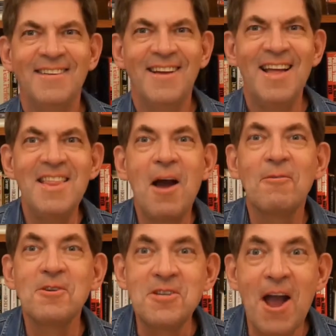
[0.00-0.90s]
And
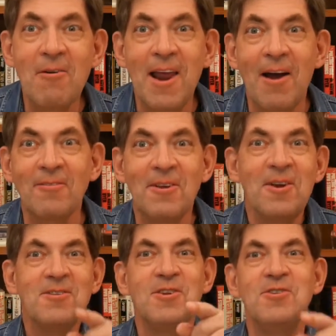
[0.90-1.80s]
now a shout out
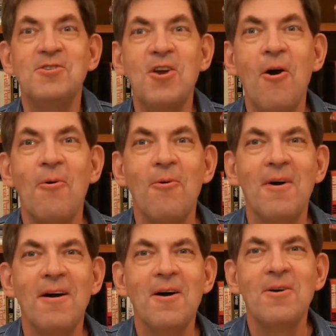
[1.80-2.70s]
to Joe,
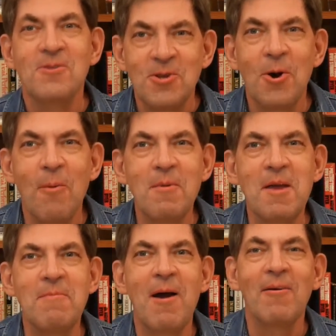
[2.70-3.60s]
who taught me
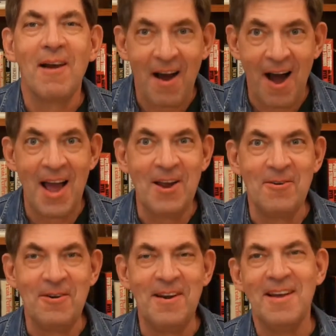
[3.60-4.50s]
about
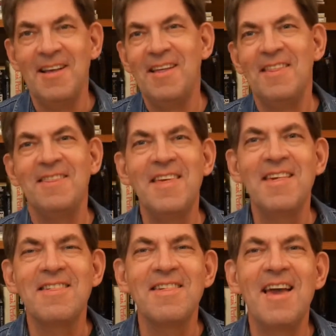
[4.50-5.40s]
iron.
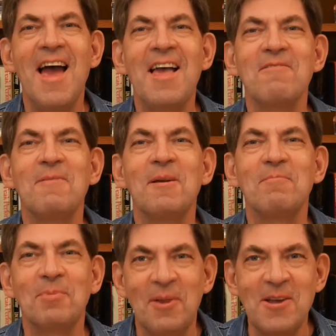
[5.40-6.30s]
This has been a
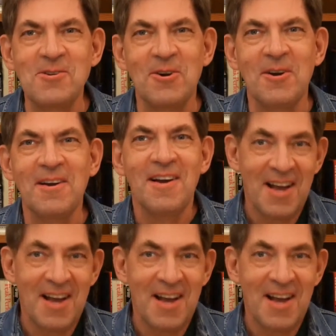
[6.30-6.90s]
pleasure.